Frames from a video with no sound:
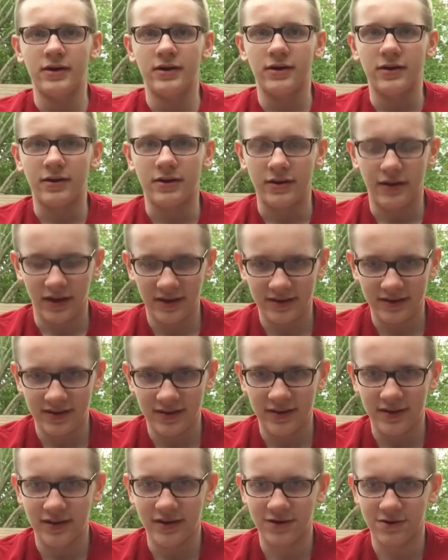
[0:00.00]
Next,
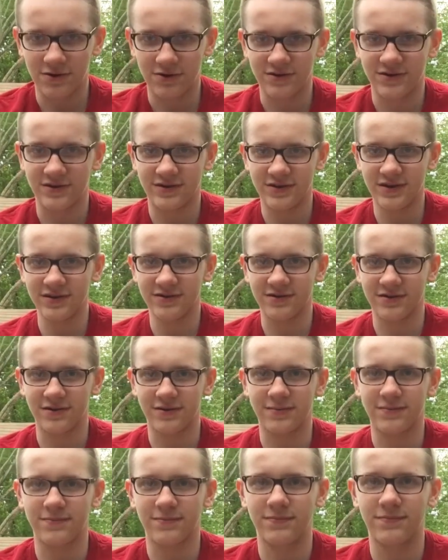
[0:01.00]
he calls his sister.
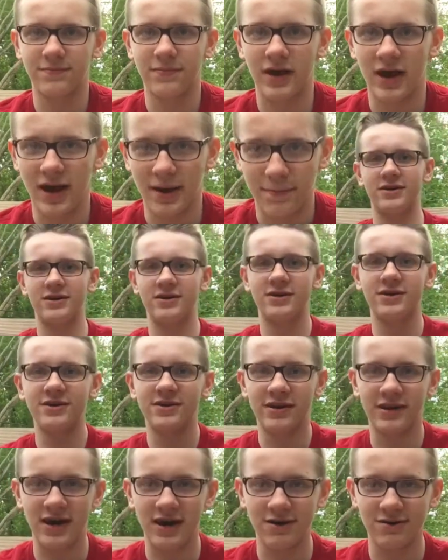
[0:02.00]
She's
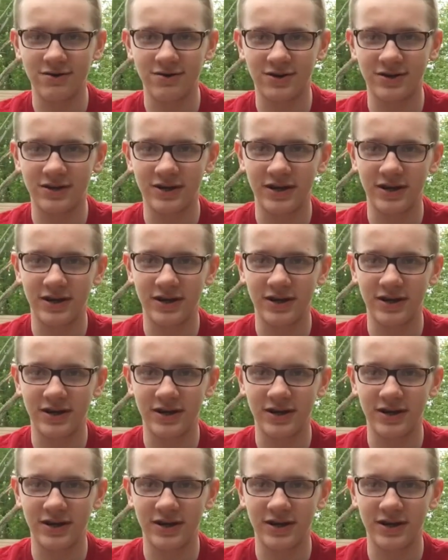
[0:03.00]
in college